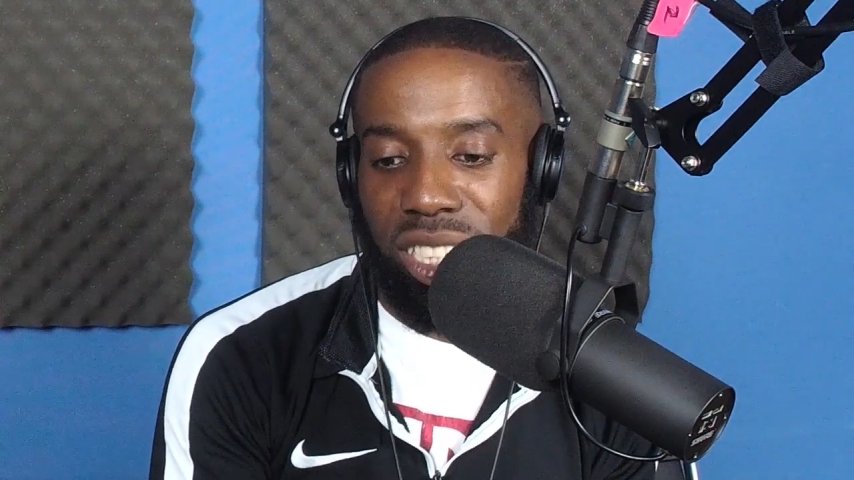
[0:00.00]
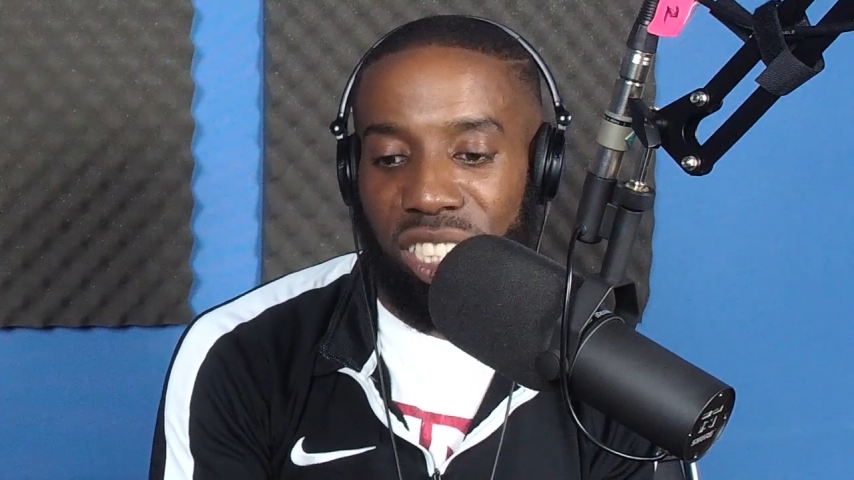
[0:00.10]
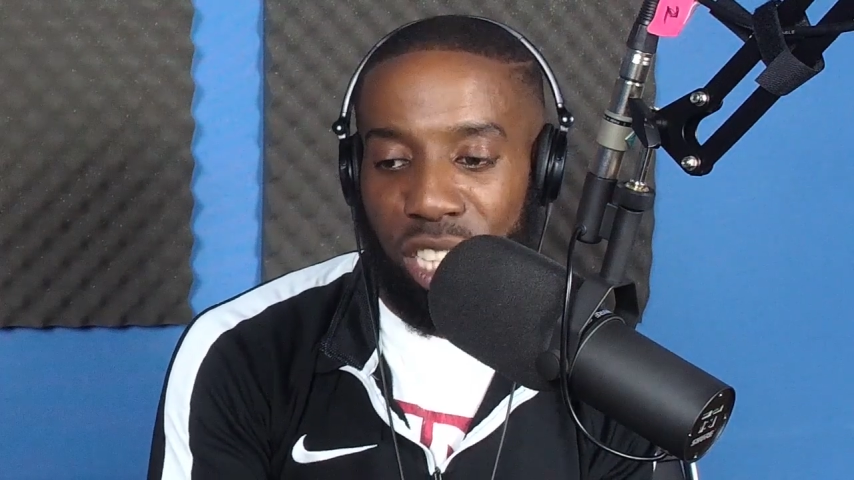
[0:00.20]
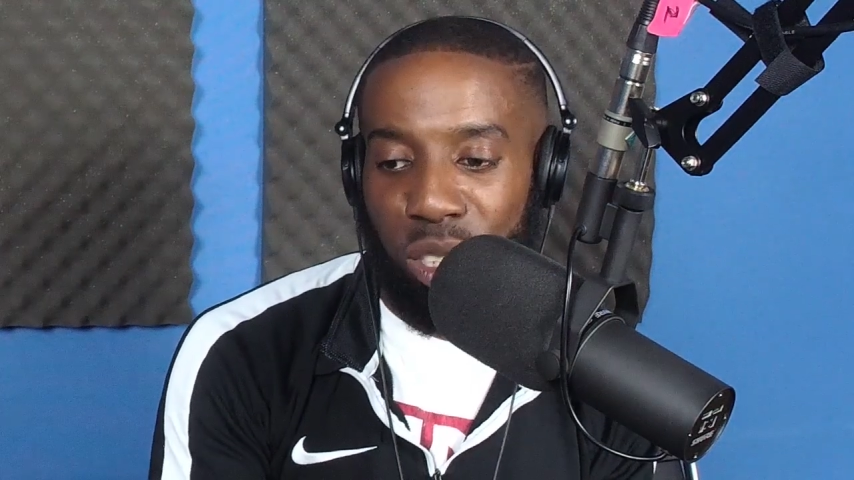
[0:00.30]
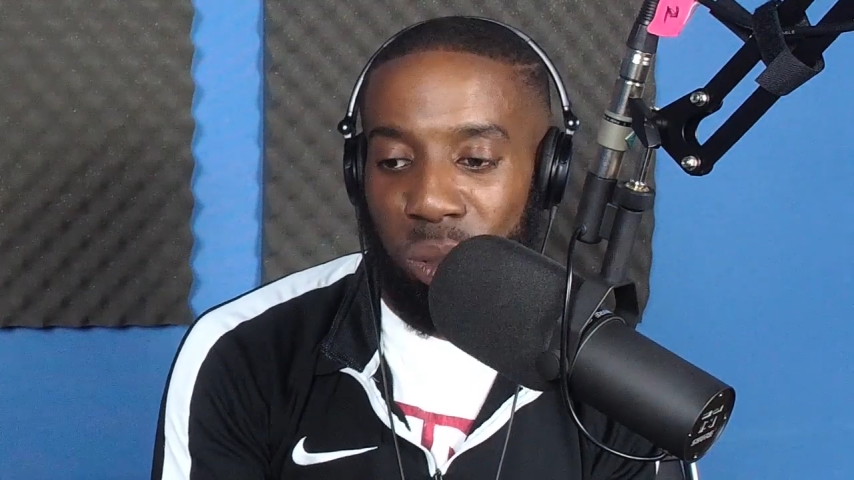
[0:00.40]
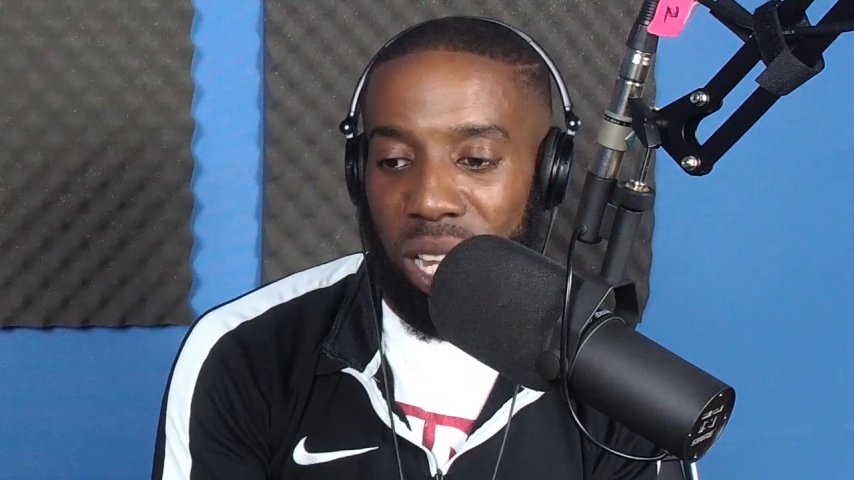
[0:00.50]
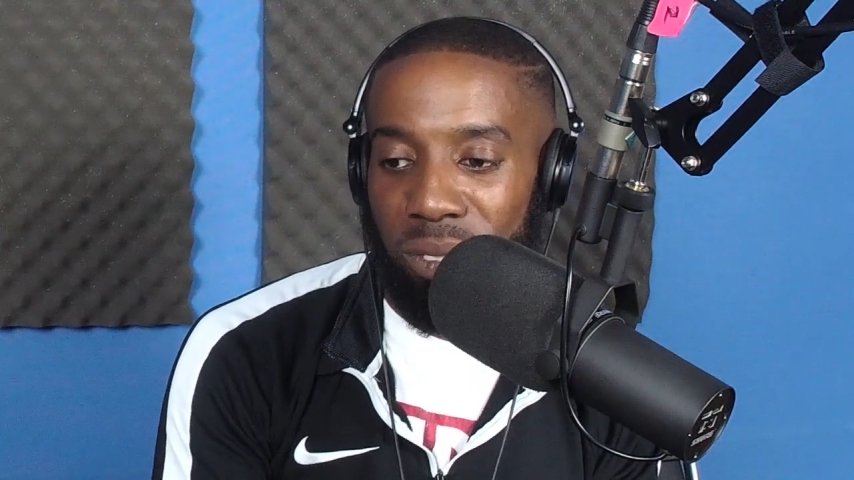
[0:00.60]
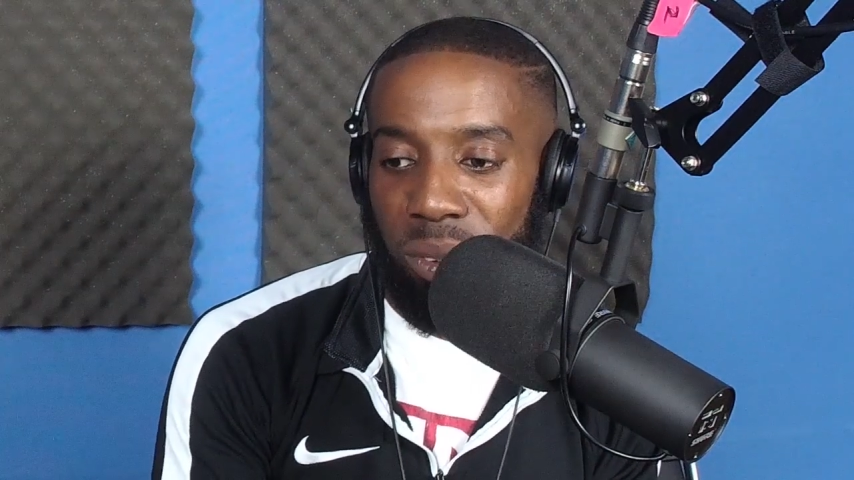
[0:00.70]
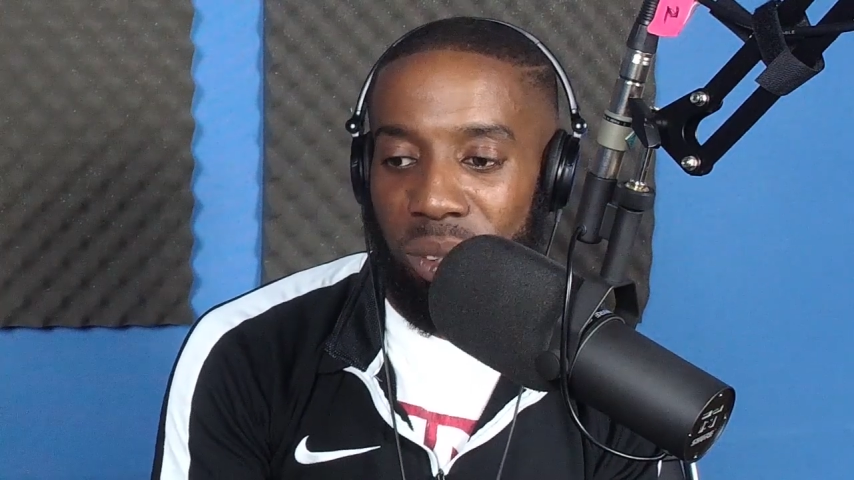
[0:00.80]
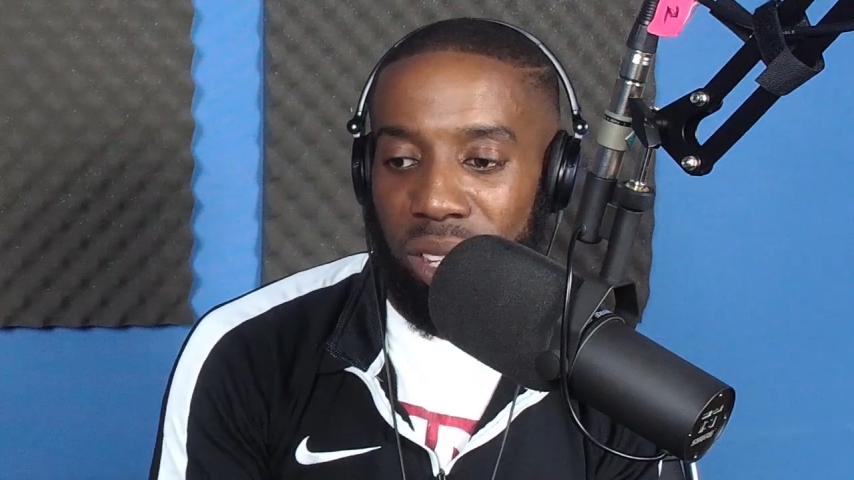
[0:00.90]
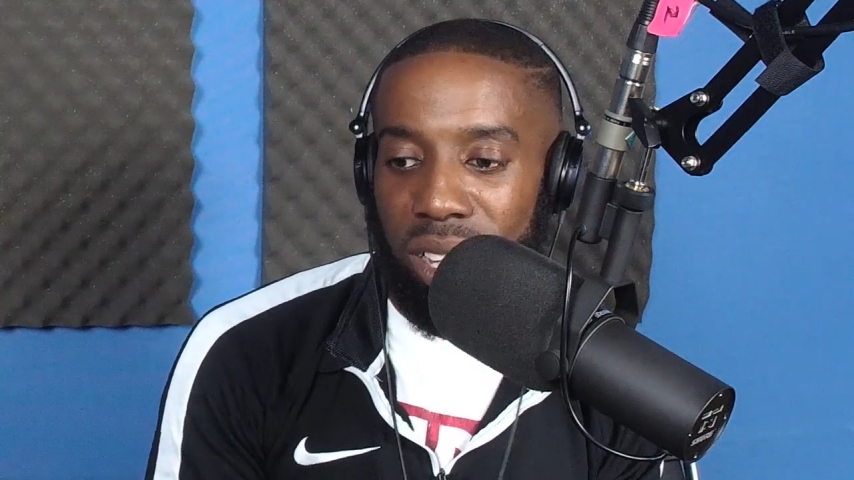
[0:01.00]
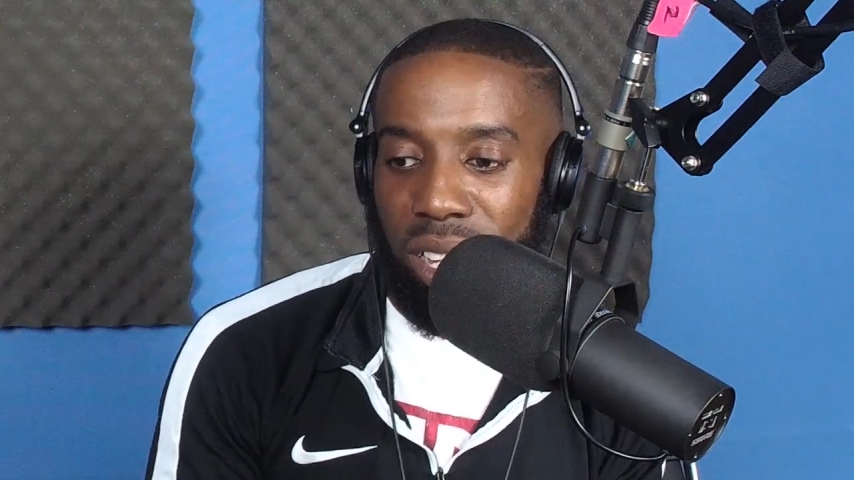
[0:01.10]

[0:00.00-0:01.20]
subtle level,